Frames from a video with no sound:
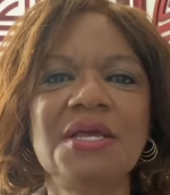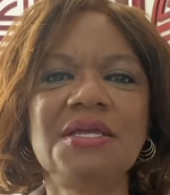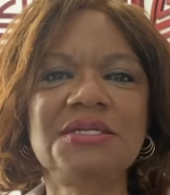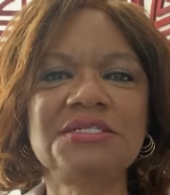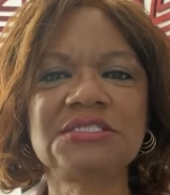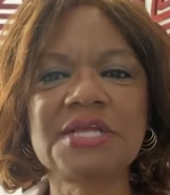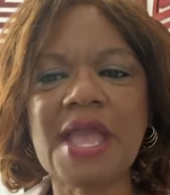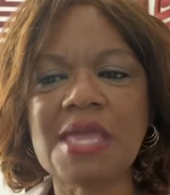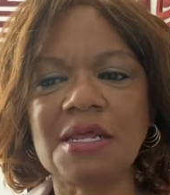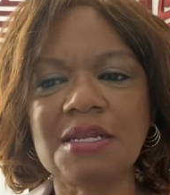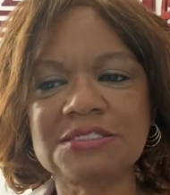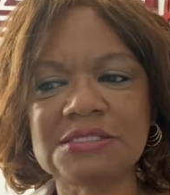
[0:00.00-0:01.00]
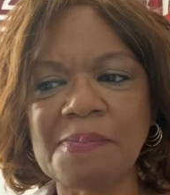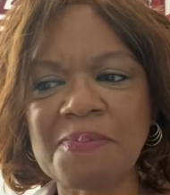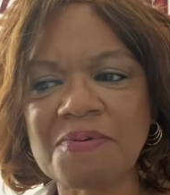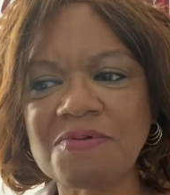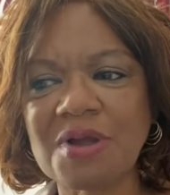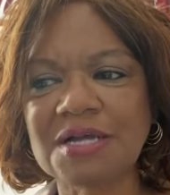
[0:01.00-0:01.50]
He's saying it is the
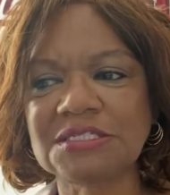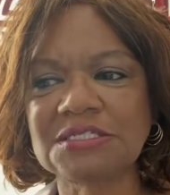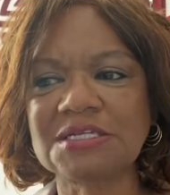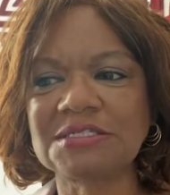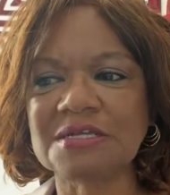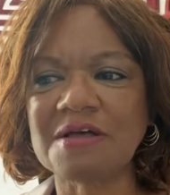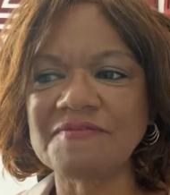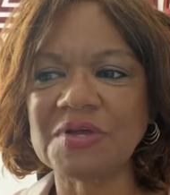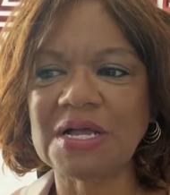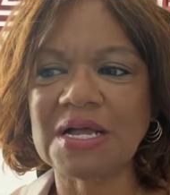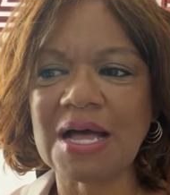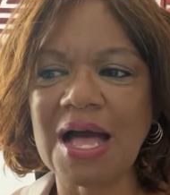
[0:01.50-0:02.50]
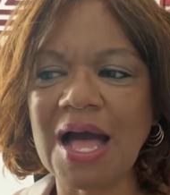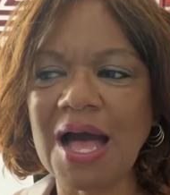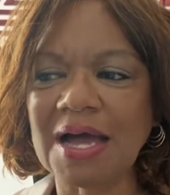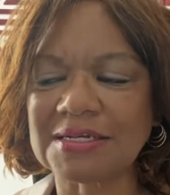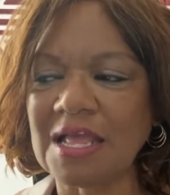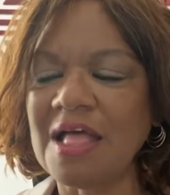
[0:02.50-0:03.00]
process of
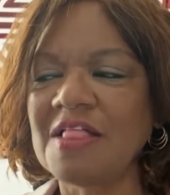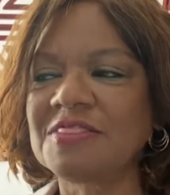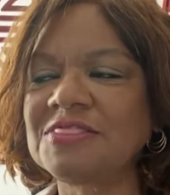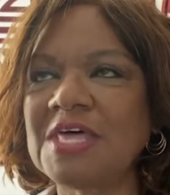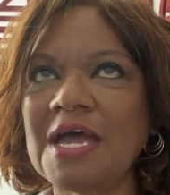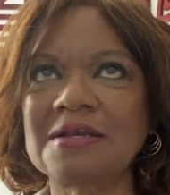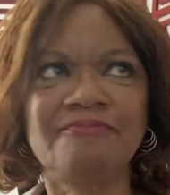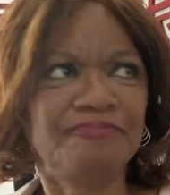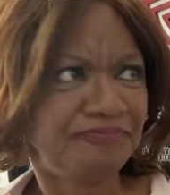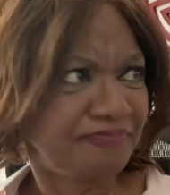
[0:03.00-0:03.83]
God, that